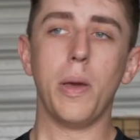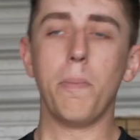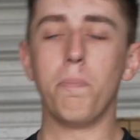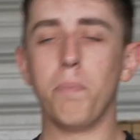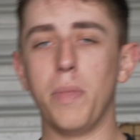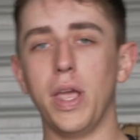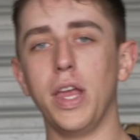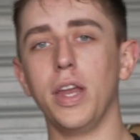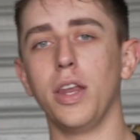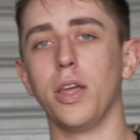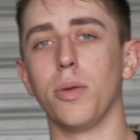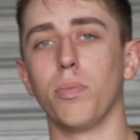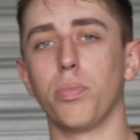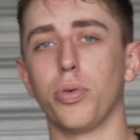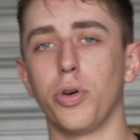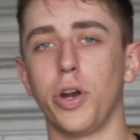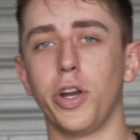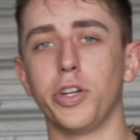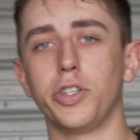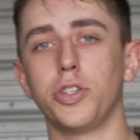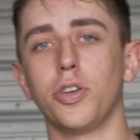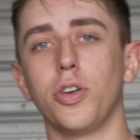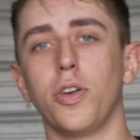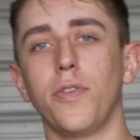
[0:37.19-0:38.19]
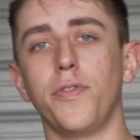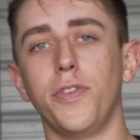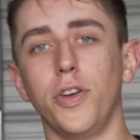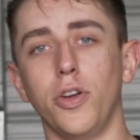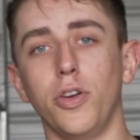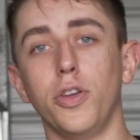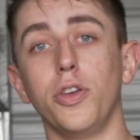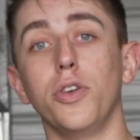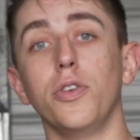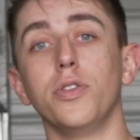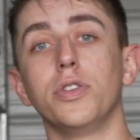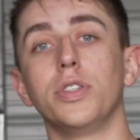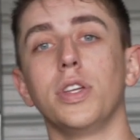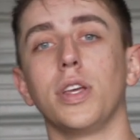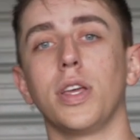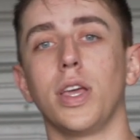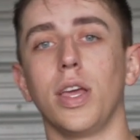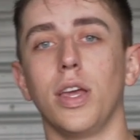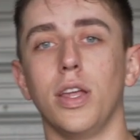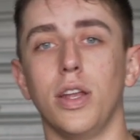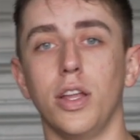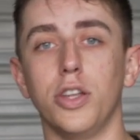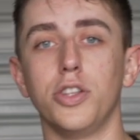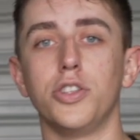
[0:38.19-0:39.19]
medium pressure if you're
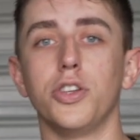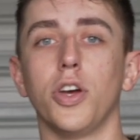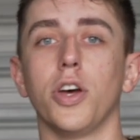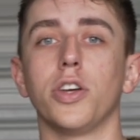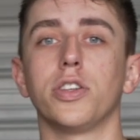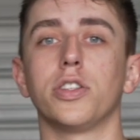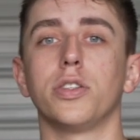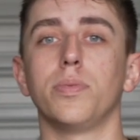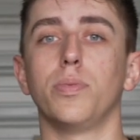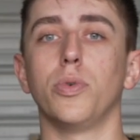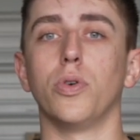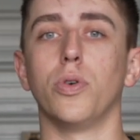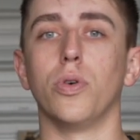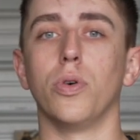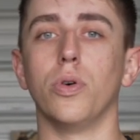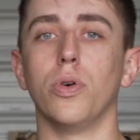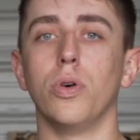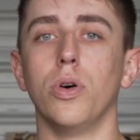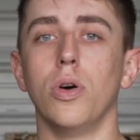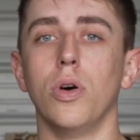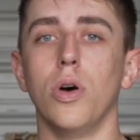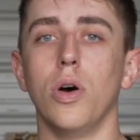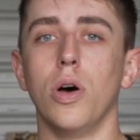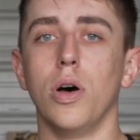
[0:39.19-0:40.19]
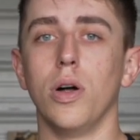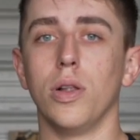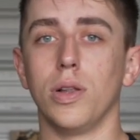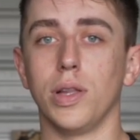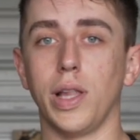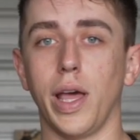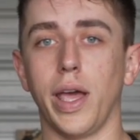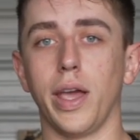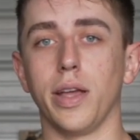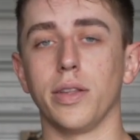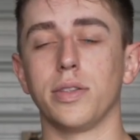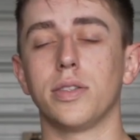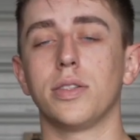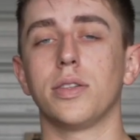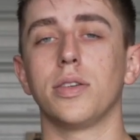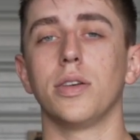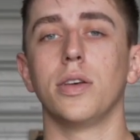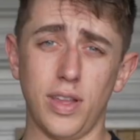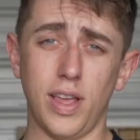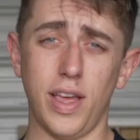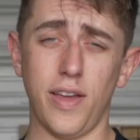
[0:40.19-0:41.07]
using an adjustable lance.